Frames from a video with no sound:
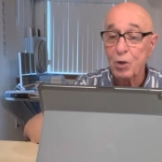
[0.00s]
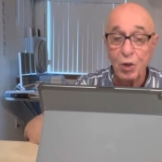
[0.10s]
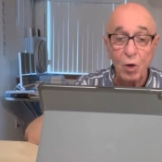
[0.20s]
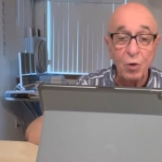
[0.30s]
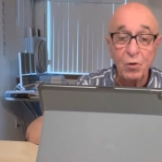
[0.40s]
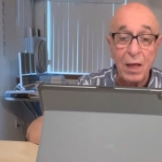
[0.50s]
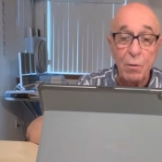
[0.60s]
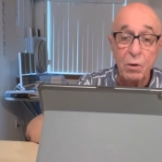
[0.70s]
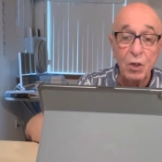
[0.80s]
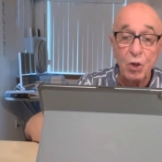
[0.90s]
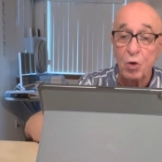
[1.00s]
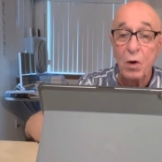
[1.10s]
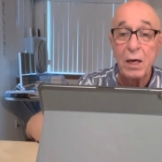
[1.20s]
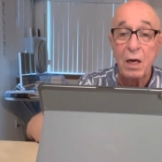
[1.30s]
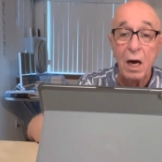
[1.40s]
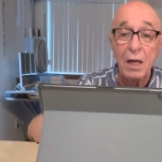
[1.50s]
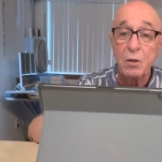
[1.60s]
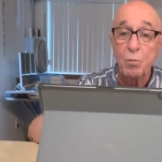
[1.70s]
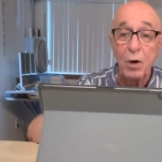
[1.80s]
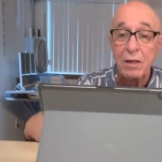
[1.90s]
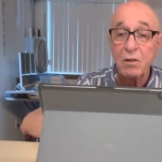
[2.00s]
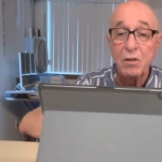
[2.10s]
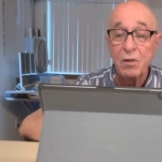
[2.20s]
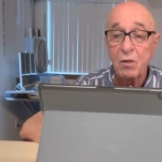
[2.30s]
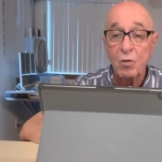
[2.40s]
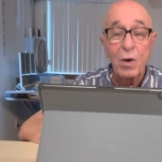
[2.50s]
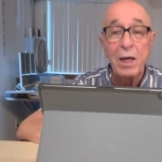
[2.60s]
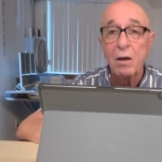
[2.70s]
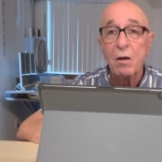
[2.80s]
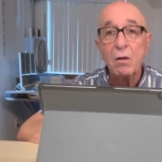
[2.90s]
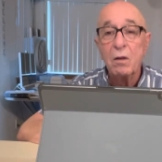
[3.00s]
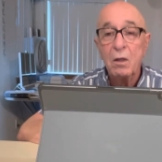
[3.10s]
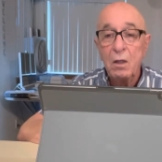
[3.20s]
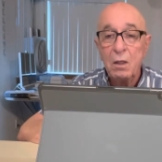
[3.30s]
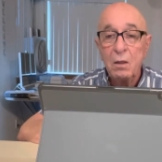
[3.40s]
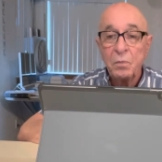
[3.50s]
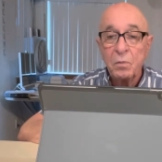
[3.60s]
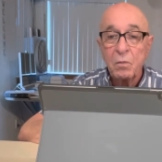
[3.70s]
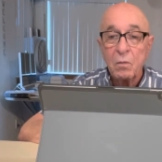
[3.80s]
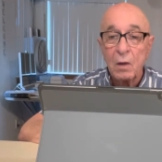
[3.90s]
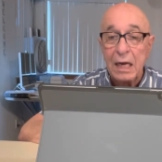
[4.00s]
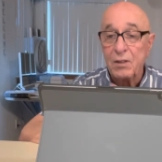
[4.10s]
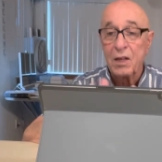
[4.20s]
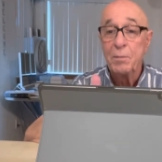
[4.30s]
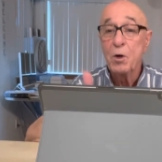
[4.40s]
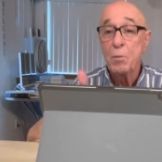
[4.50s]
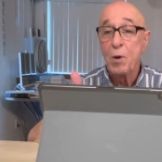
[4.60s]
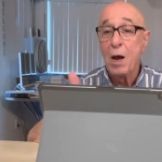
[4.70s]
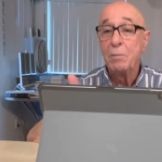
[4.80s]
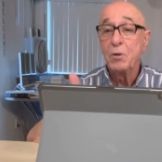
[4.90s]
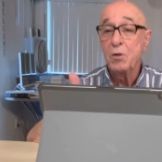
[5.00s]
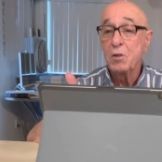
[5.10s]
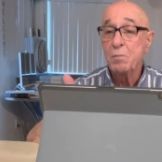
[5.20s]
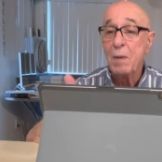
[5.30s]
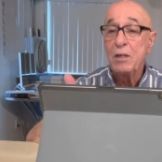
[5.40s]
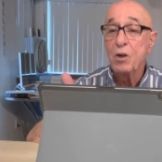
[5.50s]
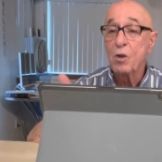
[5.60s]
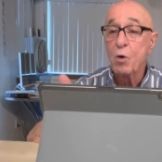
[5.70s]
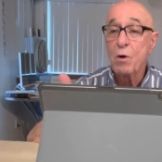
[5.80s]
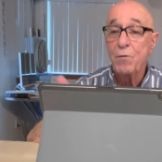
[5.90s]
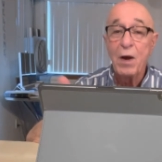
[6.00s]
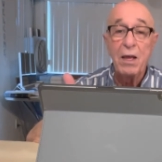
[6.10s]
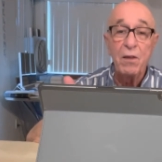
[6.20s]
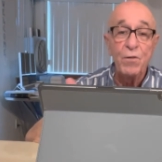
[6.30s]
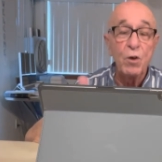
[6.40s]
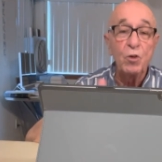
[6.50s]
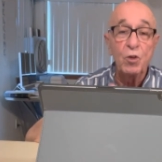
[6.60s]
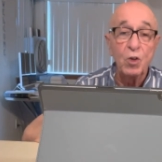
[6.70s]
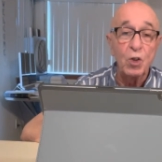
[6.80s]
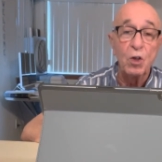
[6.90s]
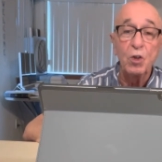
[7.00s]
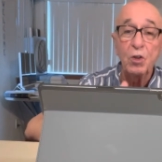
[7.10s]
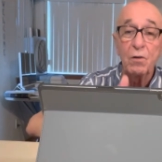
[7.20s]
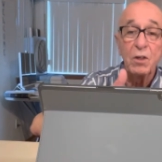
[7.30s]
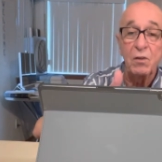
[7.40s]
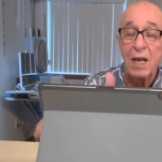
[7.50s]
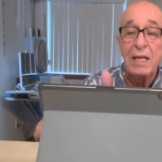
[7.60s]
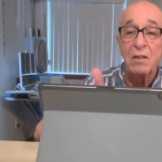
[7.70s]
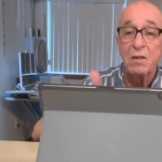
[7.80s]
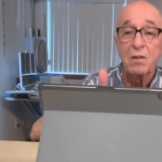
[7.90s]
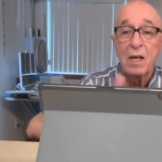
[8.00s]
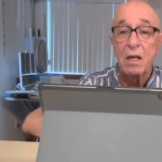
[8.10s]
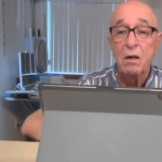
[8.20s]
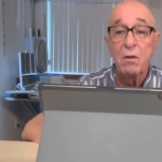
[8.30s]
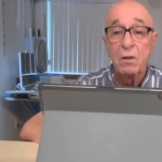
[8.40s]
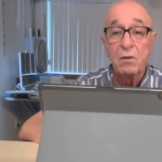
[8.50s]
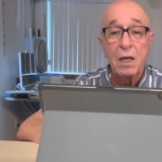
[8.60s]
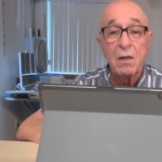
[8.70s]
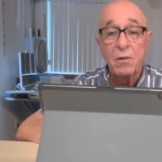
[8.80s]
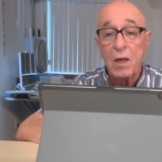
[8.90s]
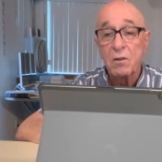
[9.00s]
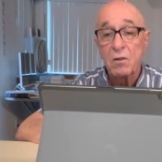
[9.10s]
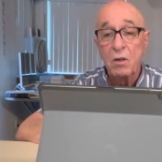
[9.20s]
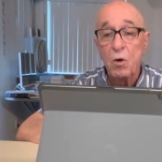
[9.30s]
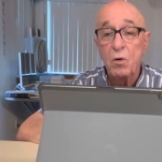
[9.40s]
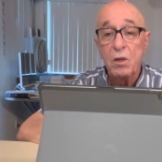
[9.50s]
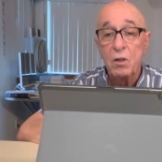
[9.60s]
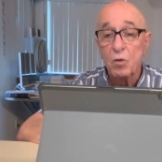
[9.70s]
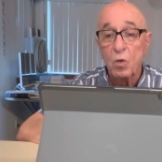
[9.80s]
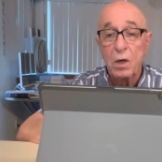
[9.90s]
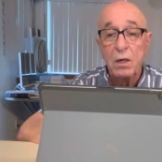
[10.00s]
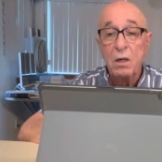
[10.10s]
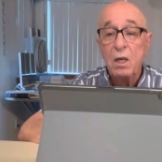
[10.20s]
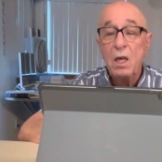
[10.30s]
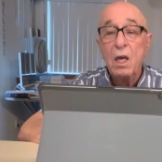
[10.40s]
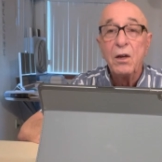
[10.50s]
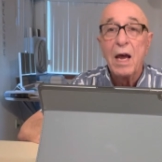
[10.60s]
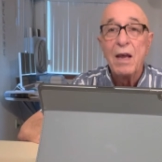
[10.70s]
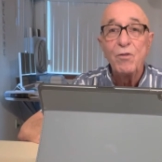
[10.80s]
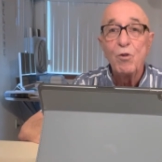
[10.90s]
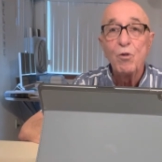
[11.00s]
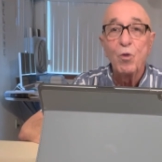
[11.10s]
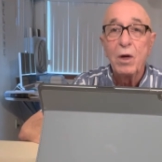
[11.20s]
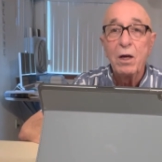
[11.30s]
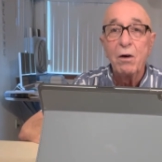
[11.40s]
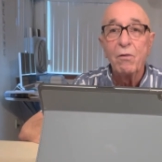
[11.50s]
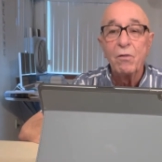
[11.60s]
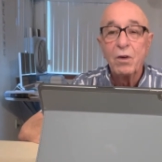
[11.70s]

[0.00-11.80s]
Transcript: shows they will enjoy God's presence as well. A similar promise is made to glorify the future church of the saints in 2 Thessalonians 1 9 through 12.